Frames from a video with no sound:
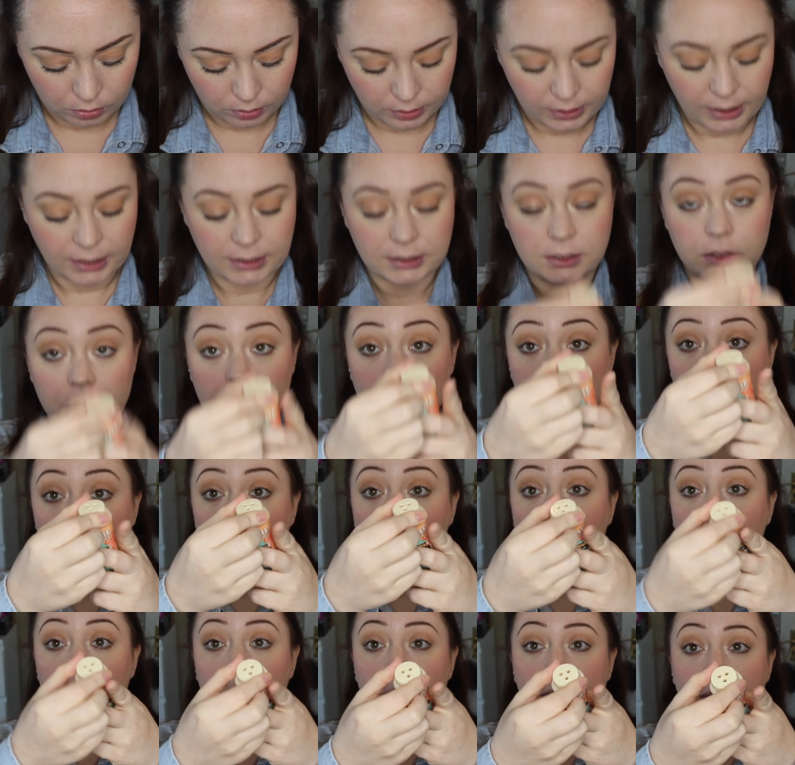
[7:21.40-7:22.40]
Yeah, so you just
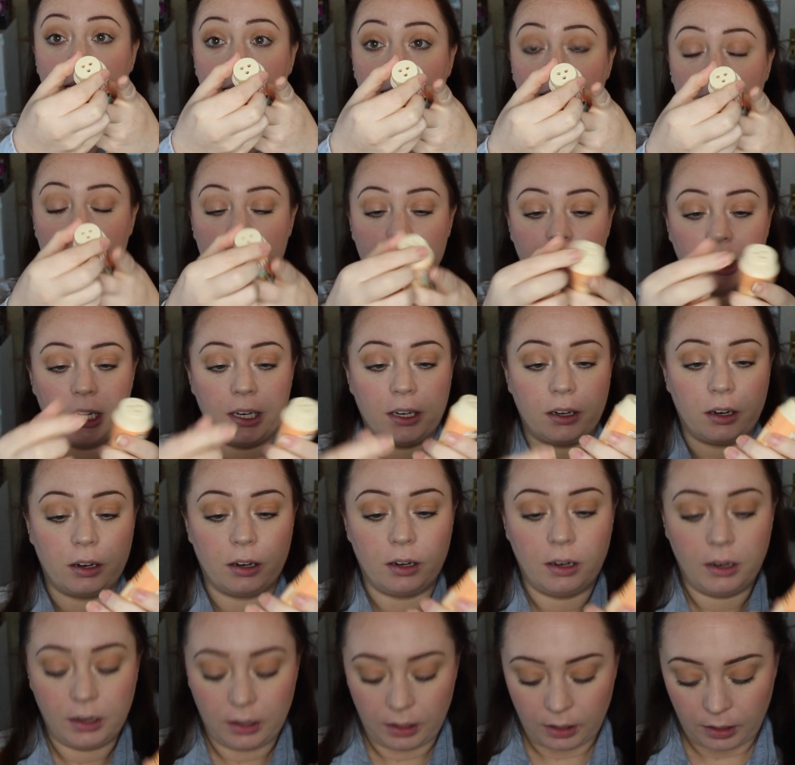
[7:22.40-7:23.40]
open the little
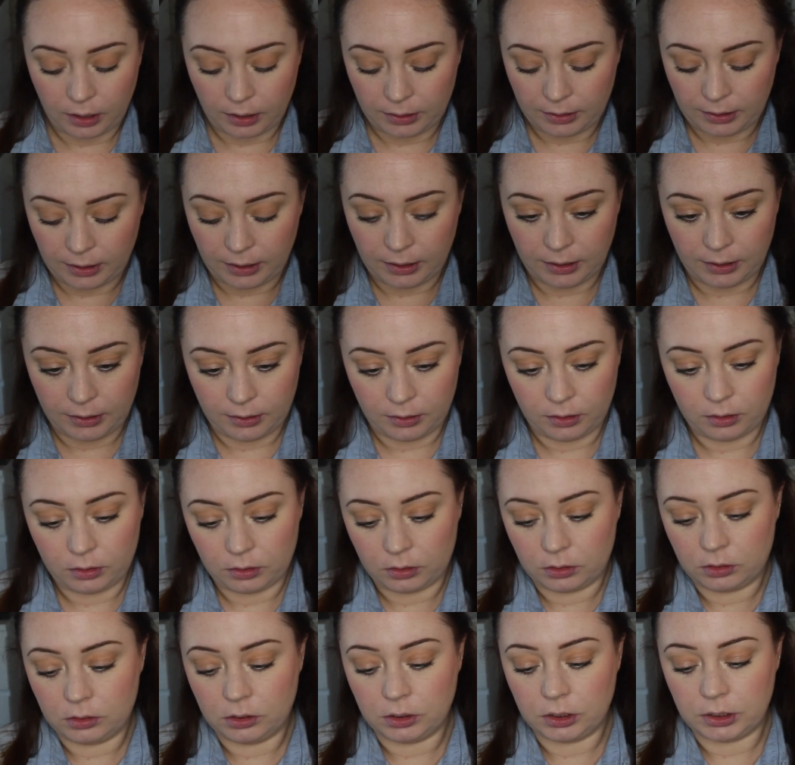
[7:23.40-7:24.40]
shaker and then
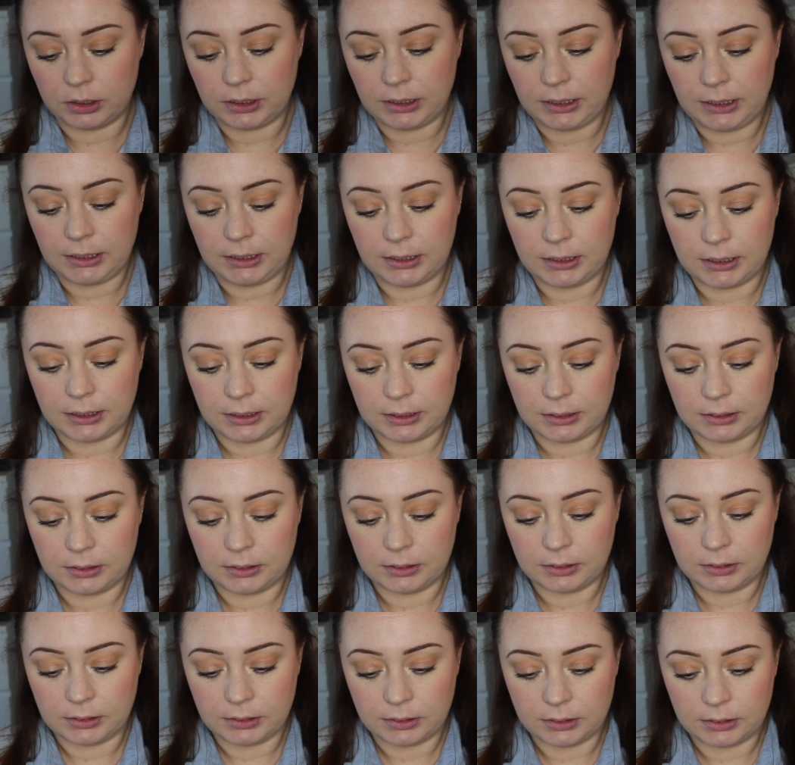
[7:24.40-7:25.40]
underneath
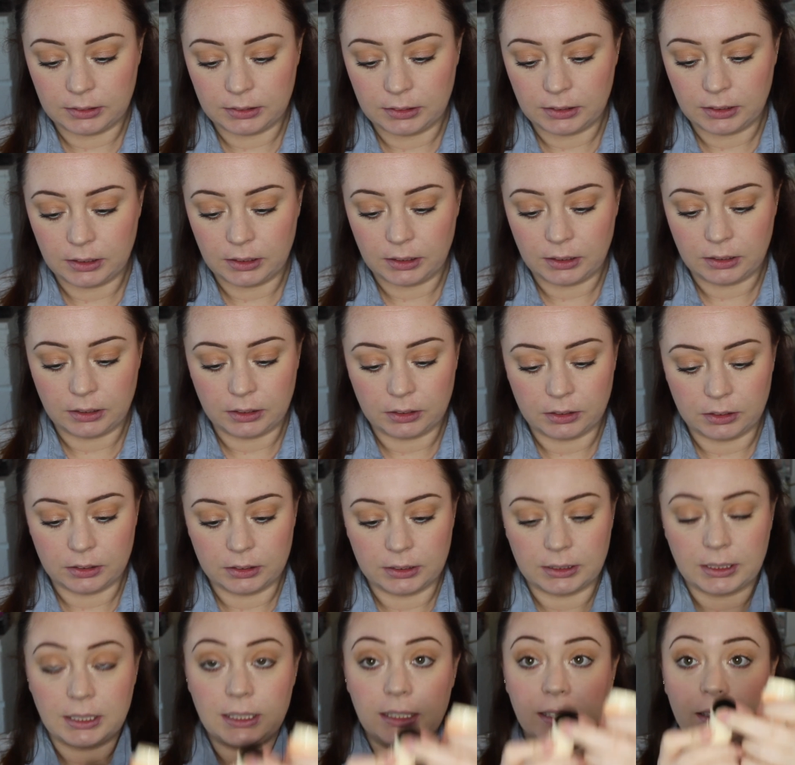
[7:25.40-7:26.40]

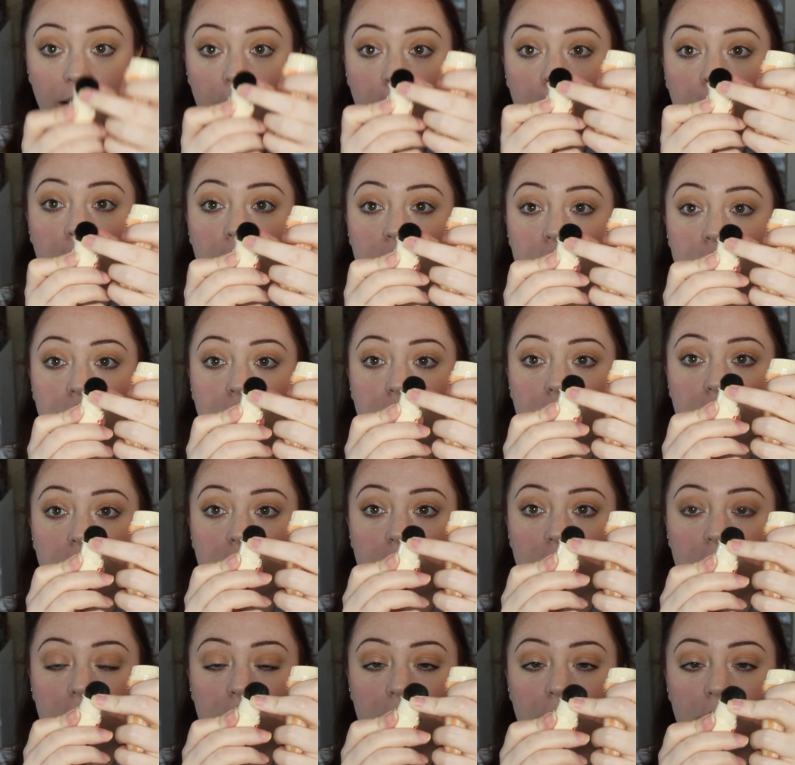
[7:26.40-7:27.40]
there's a little brush,
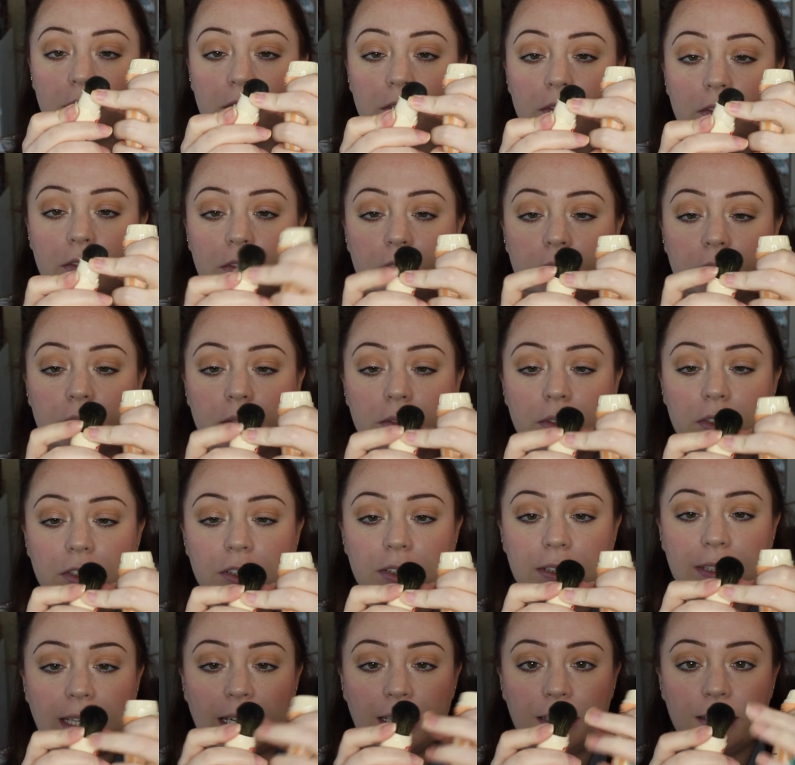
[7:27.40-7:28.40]
which
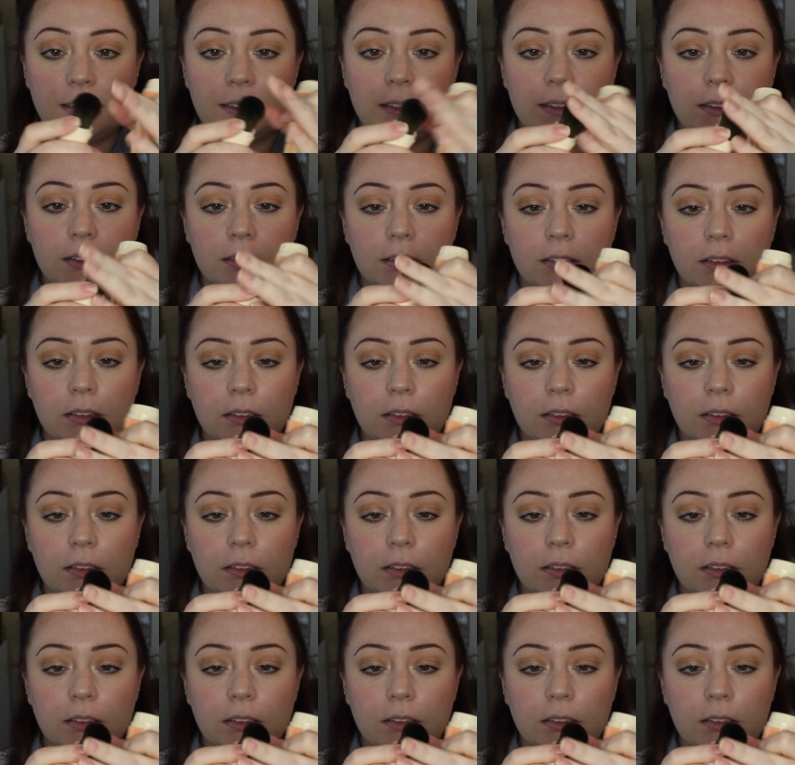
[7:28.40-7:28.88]
is handy.